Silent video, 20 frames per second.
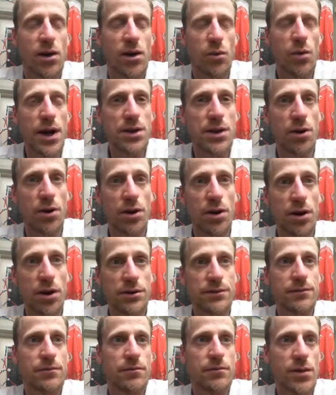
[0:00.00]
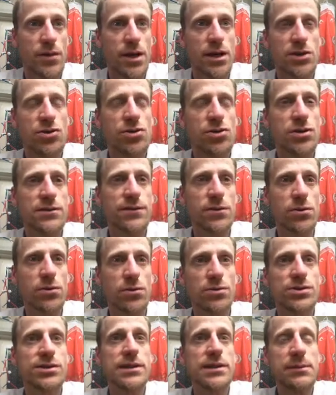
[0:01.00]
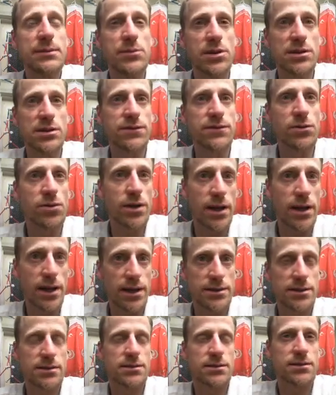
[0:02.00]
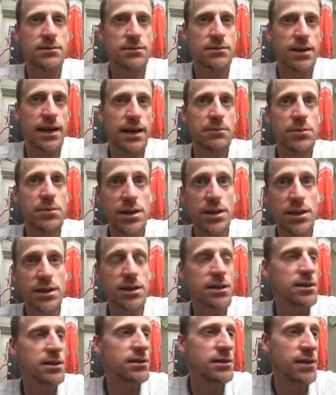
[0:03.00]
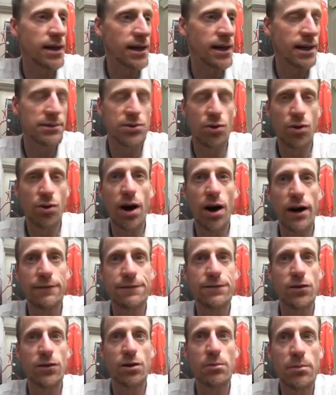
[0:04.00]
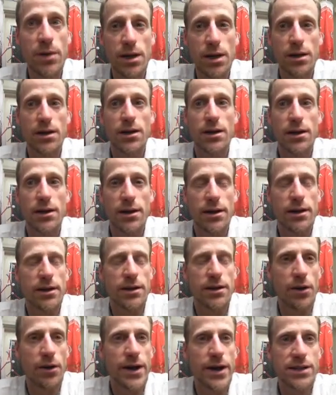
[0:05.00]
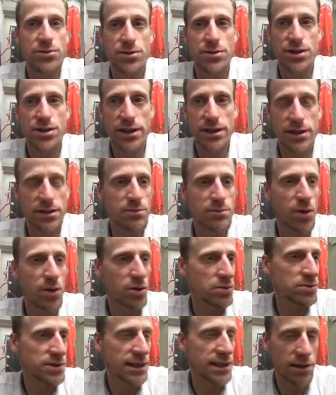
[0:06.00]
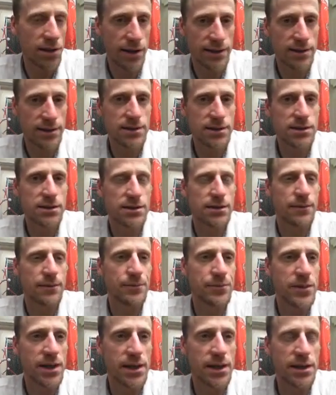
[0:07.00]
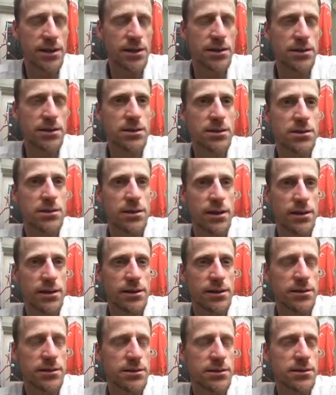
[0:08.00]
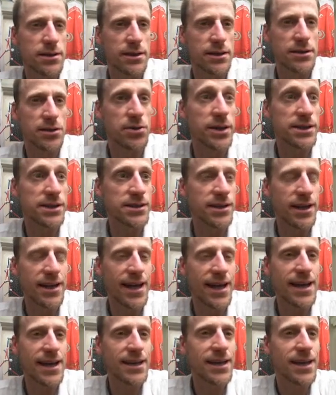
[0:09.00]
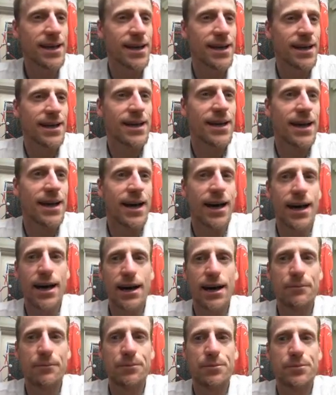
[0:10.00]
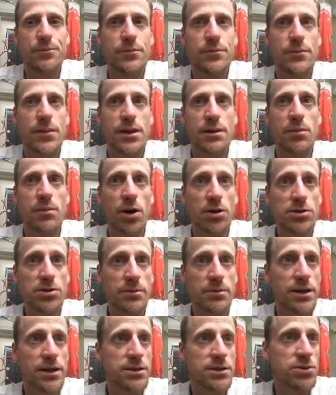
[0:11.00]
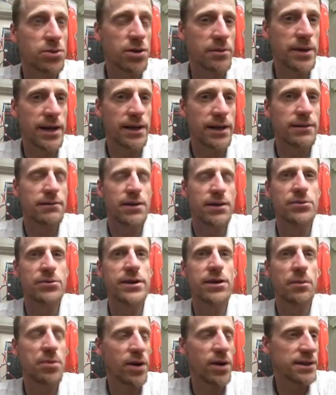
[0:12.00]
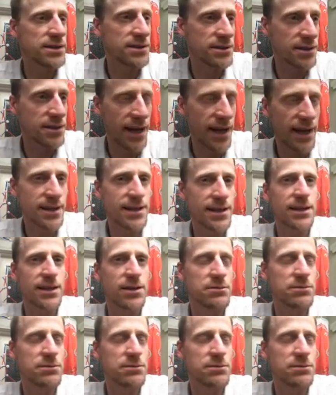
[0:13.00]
Whether or not useful seamless forecasts can be derived from a heterogeneous model set like this is the question at hand. The models I'm going to talk about that are in operations today, and